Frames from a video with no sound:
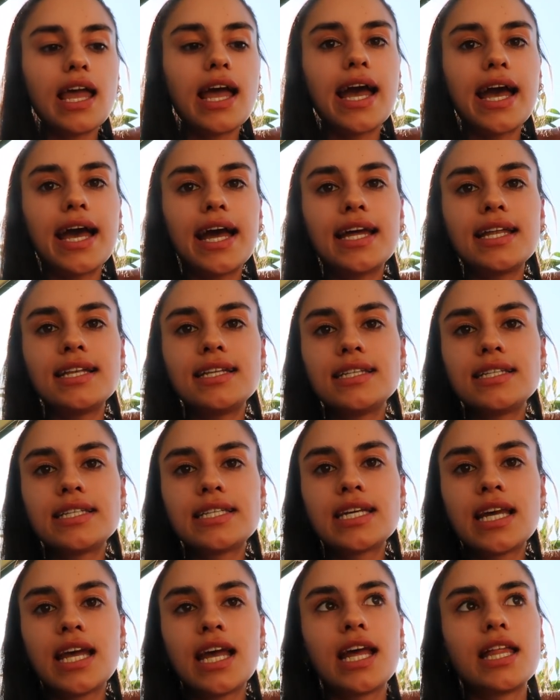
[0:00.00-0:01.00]

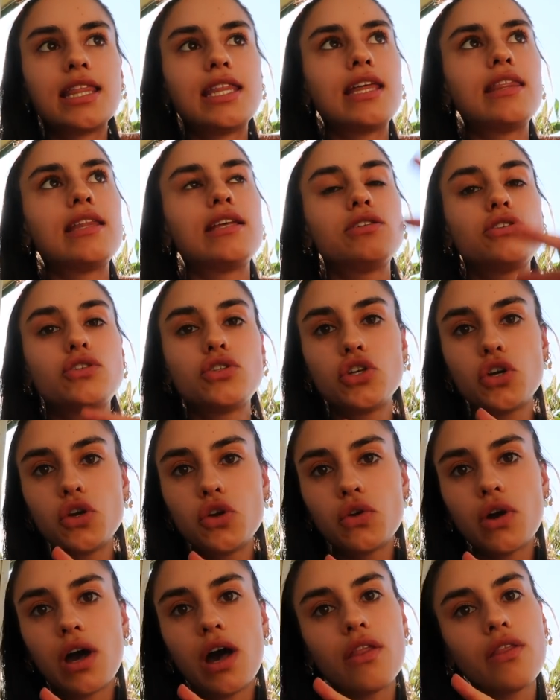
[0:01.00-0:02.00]
And then there's
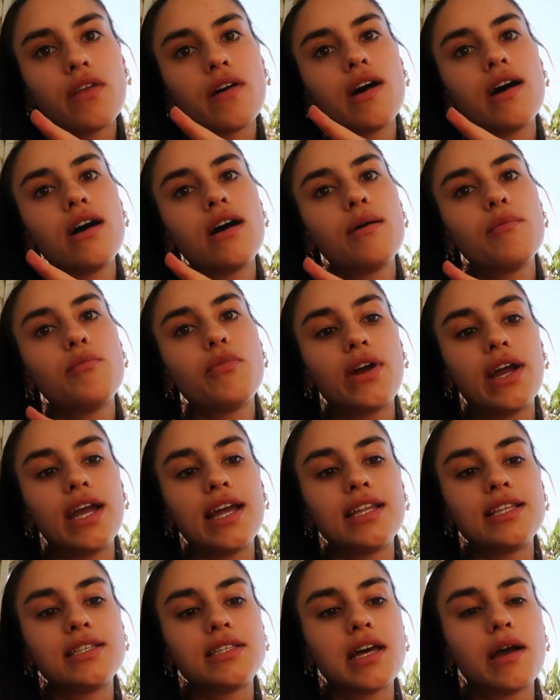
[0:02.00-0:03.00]
2 other
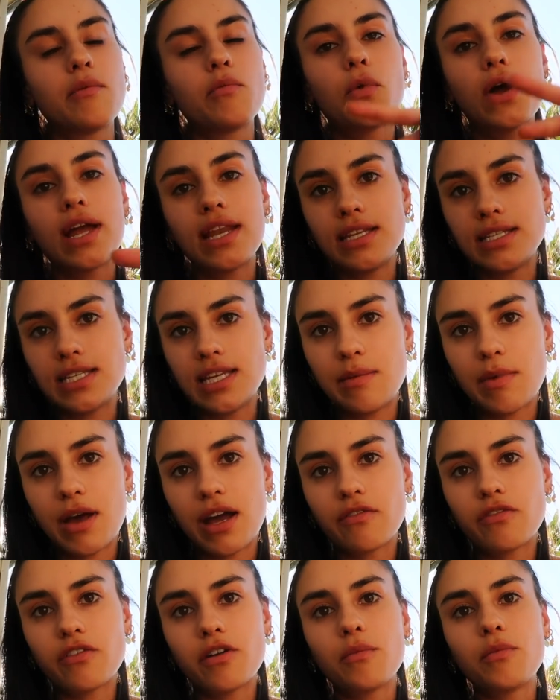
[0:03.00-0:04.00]
brands that I'm waiting to hear
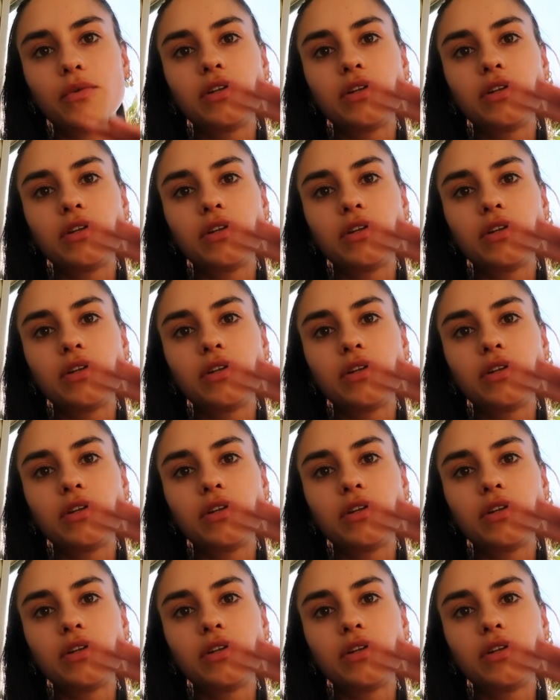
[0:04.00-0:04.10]
back from,